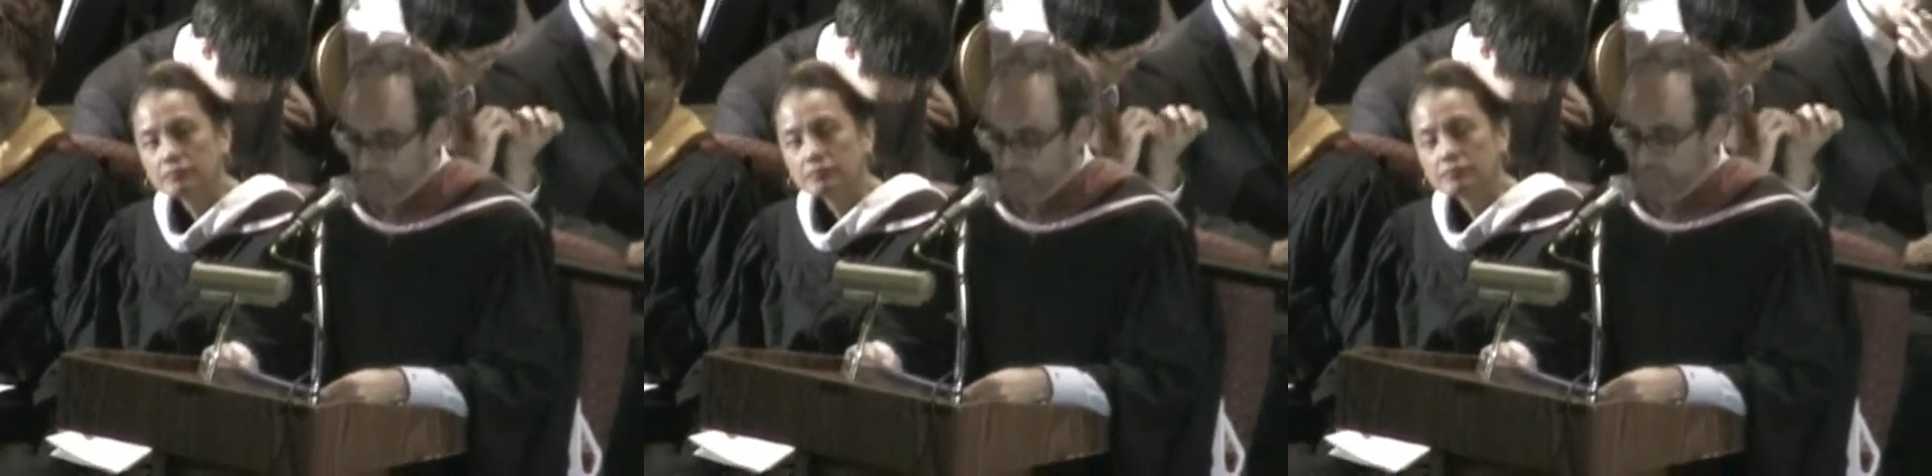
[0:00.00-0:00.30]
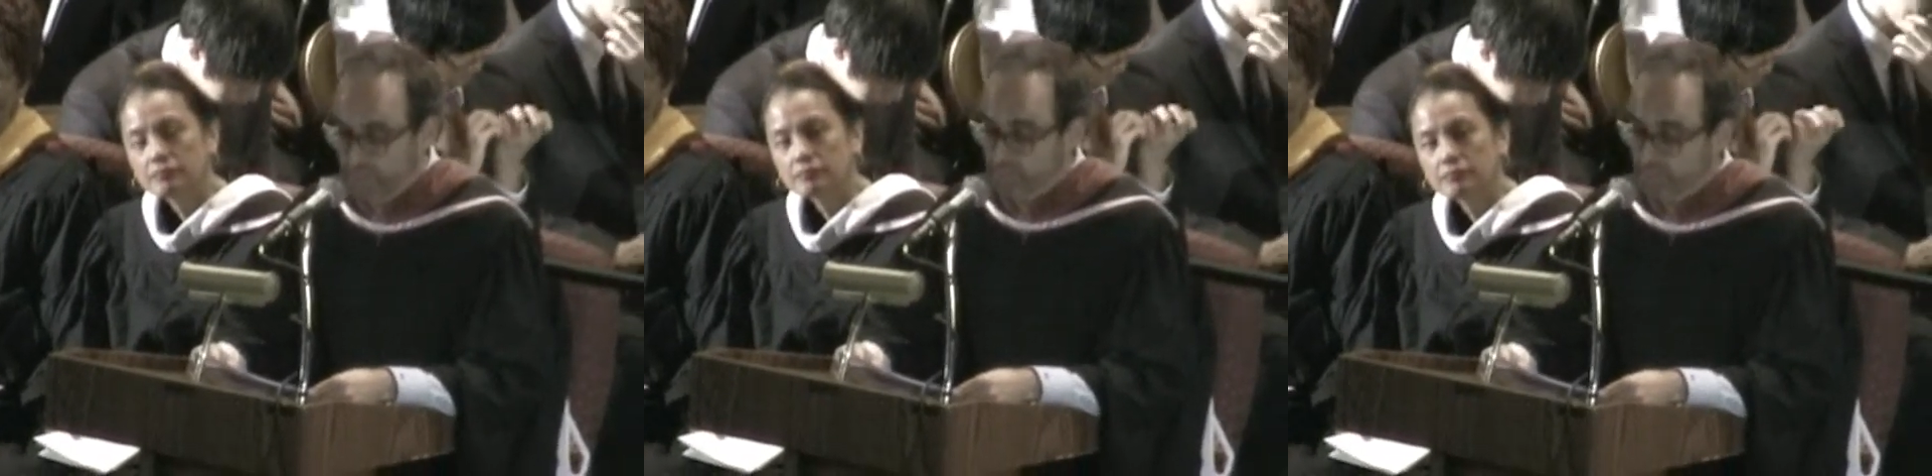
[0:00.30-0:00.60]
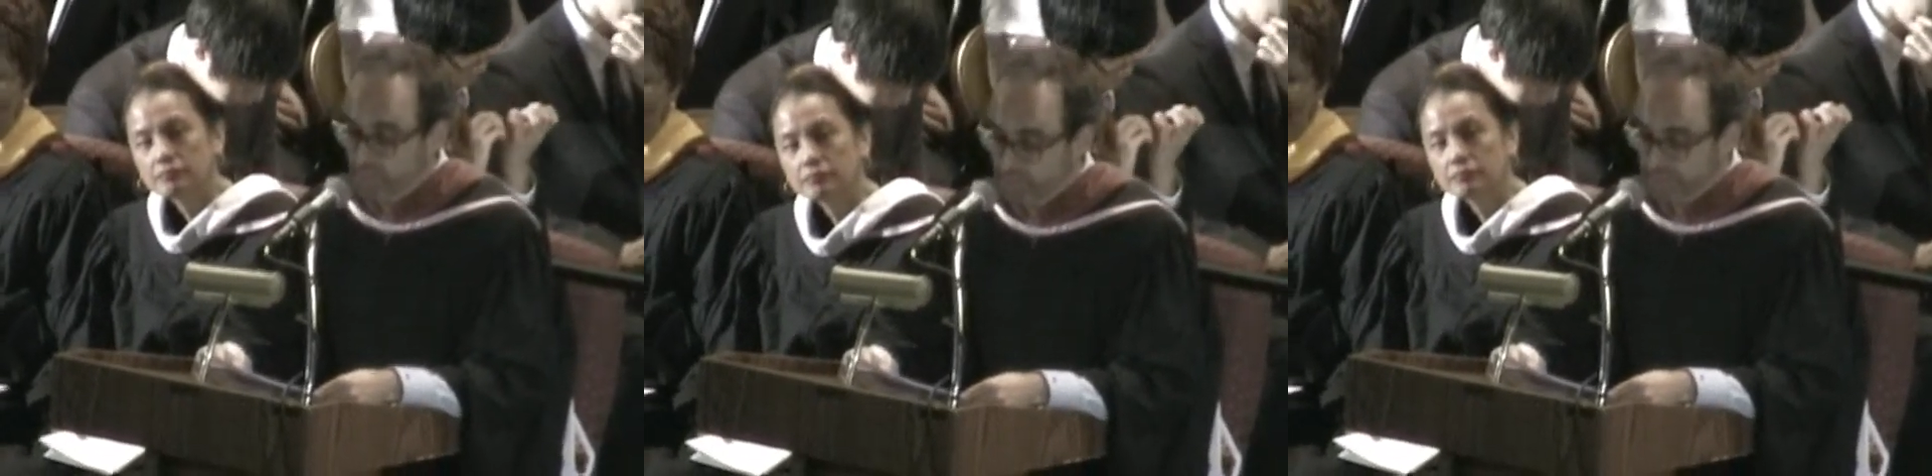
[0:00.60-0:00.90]
Being
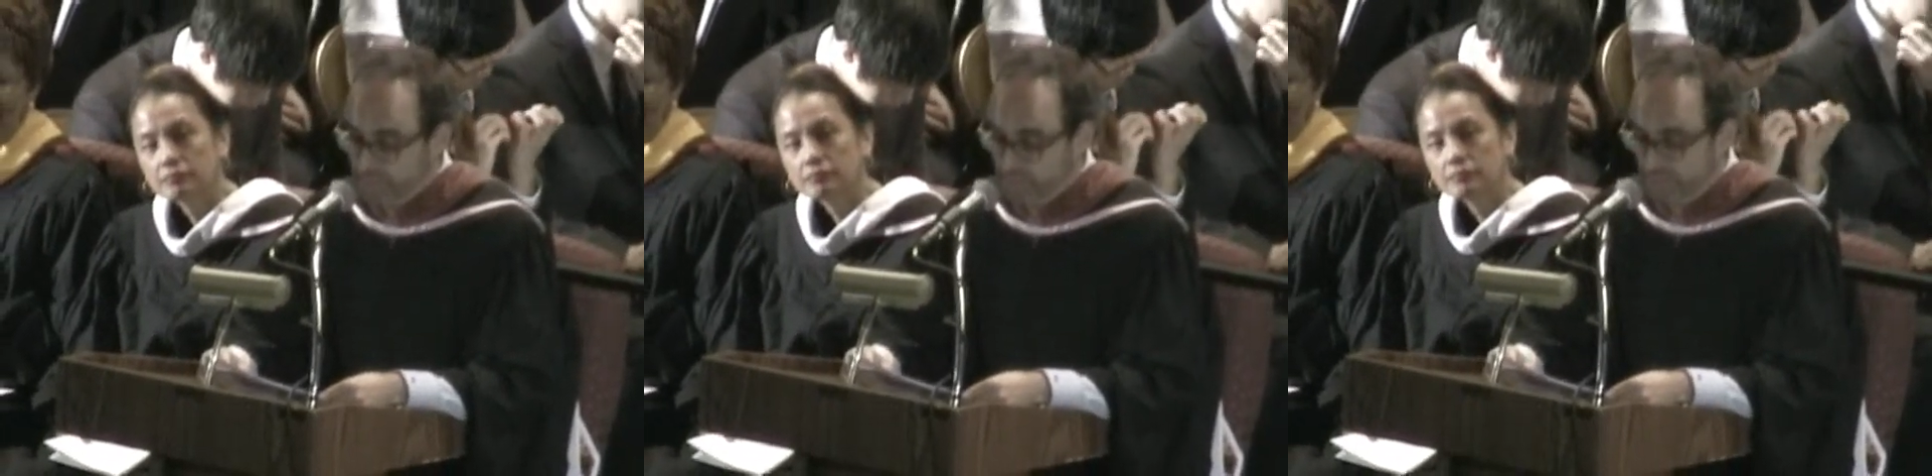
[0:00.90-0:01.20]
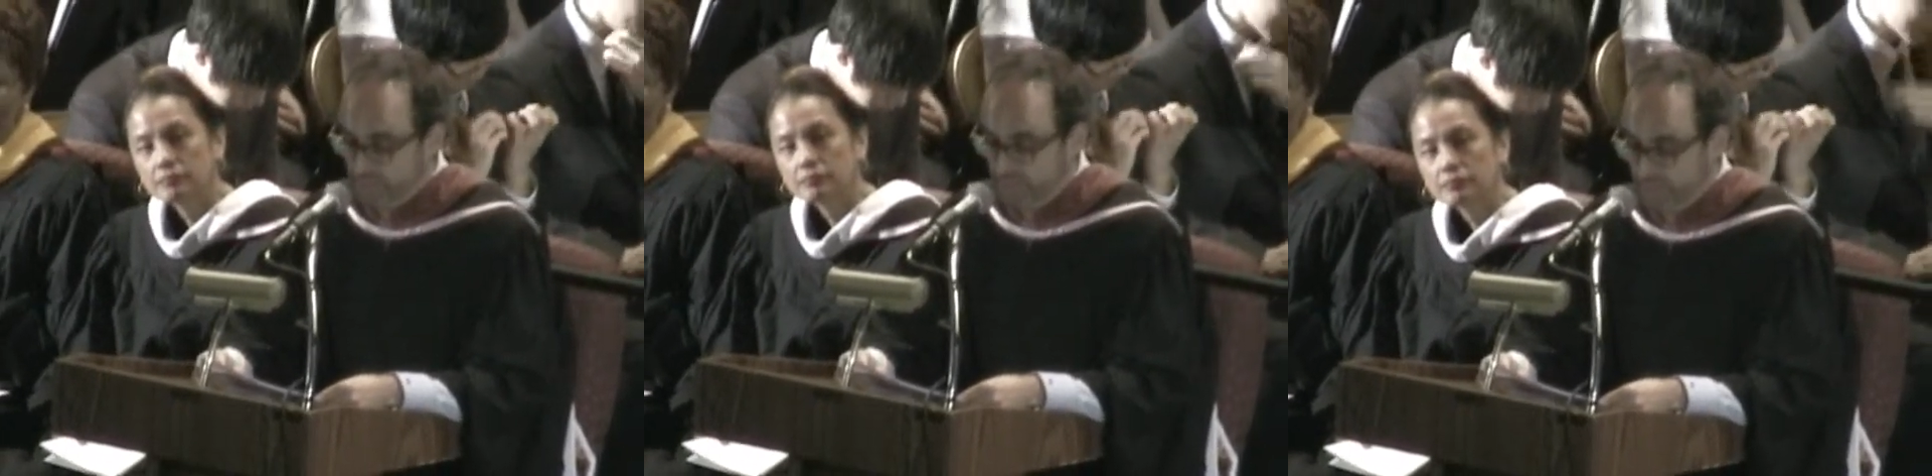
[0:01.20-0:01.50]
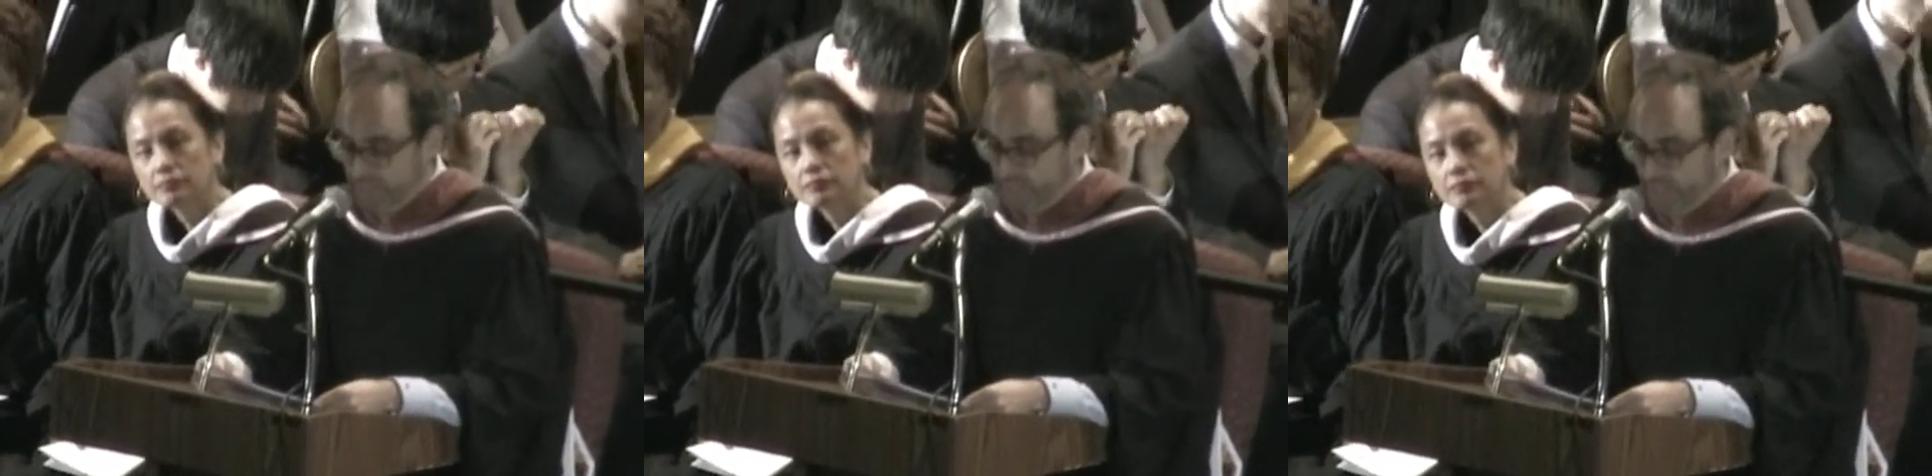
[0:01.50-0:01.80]
loved
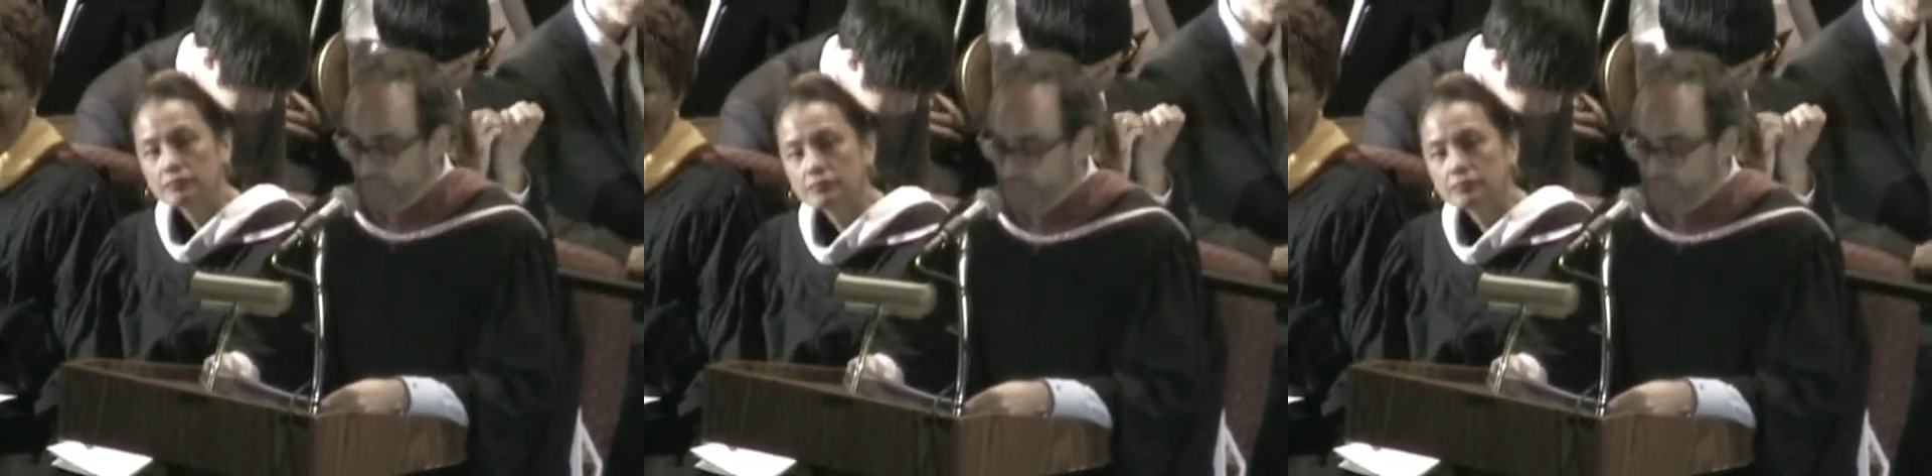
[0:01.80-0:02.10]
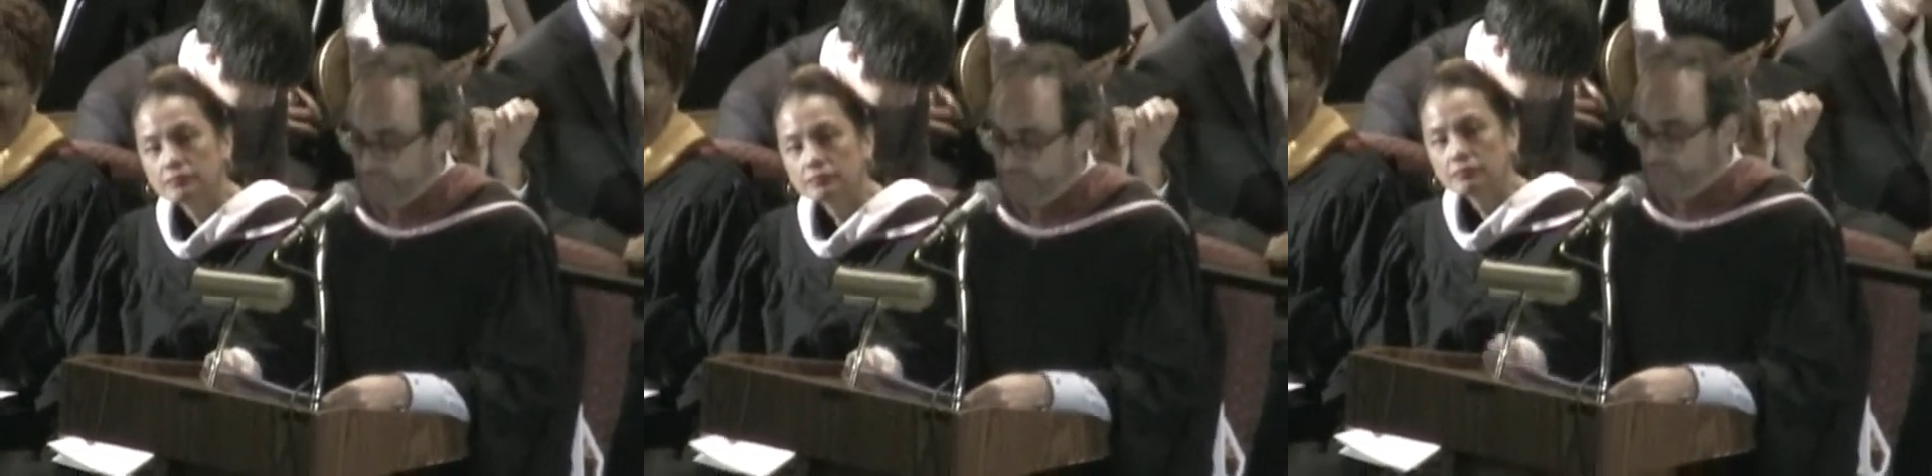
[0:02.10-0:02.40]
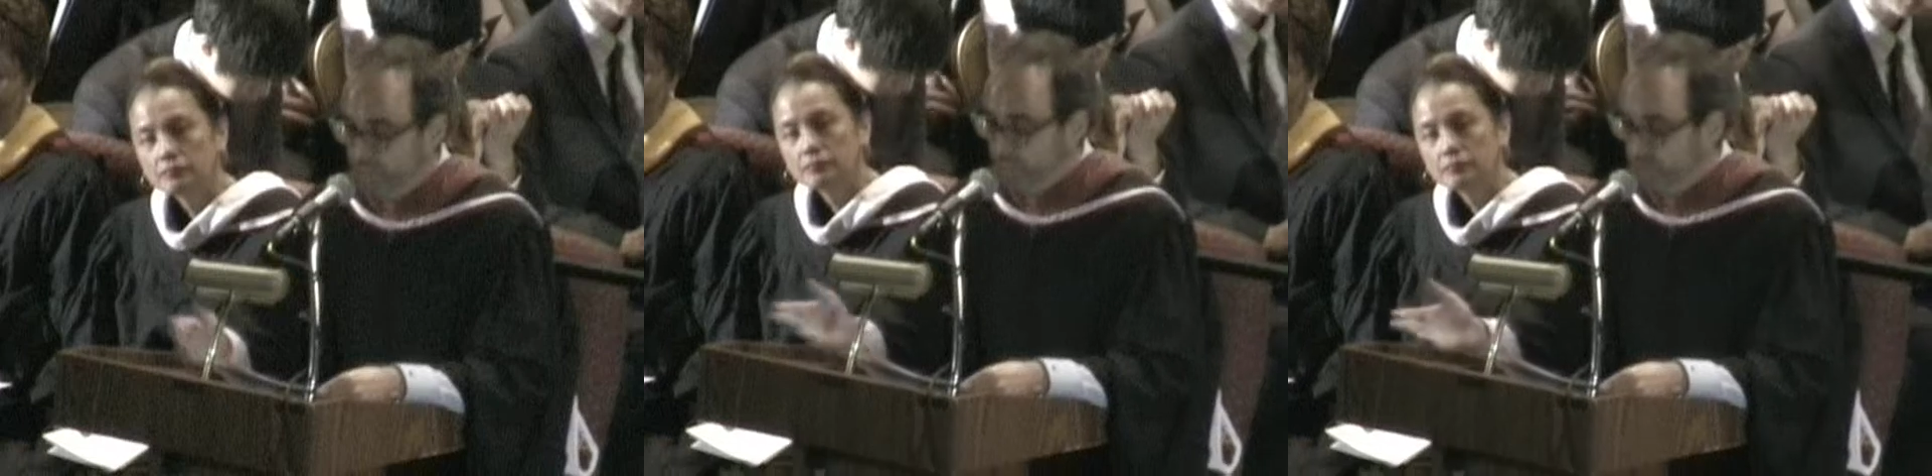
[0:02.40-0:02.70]
was actually an
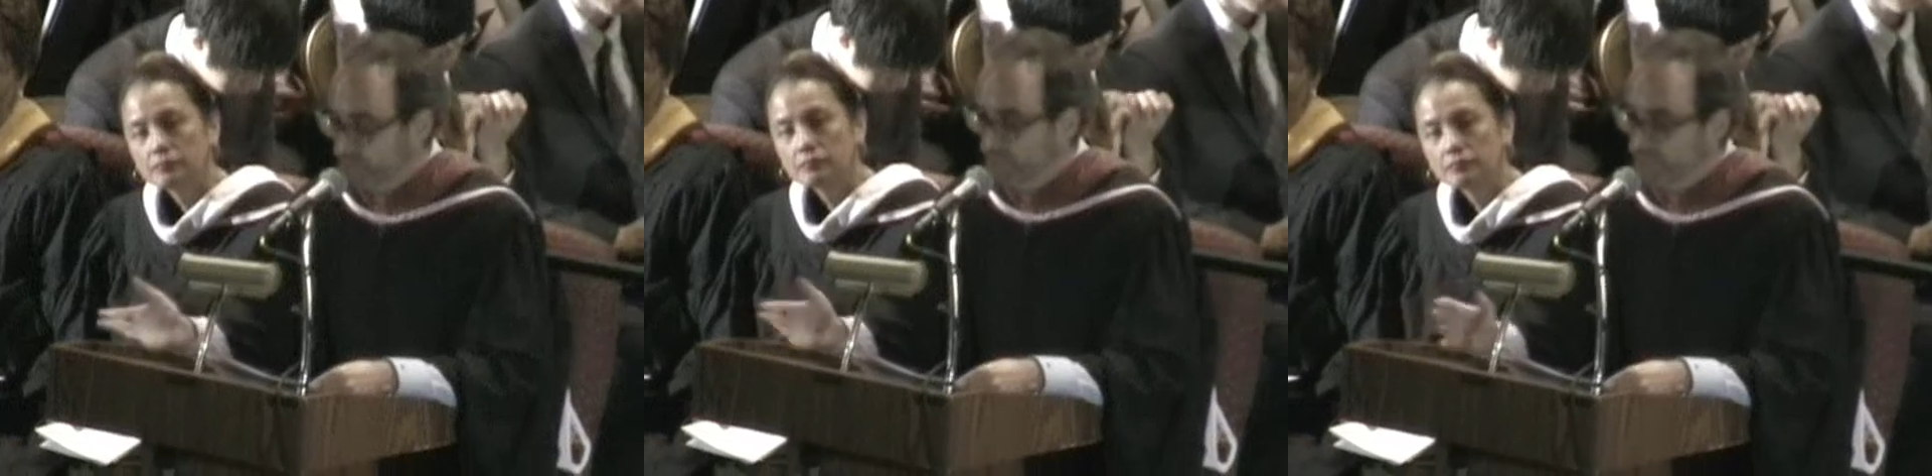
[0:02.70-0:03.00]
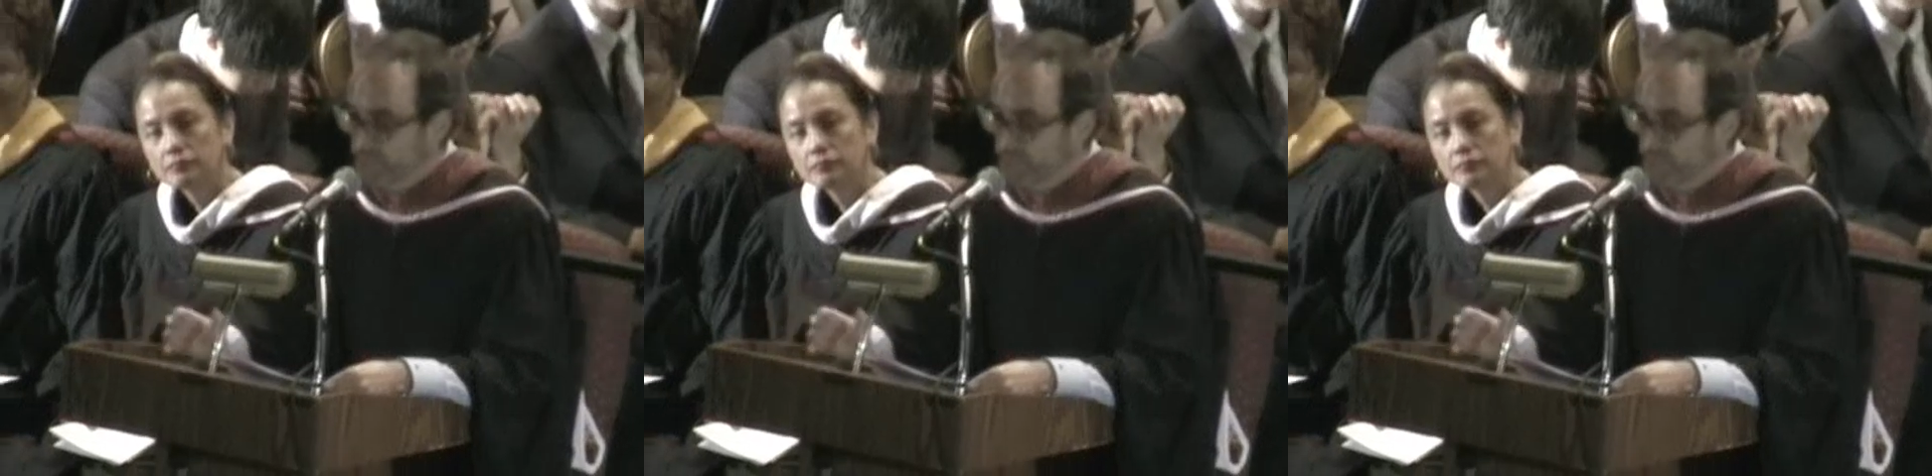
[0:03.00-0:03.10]
interesting,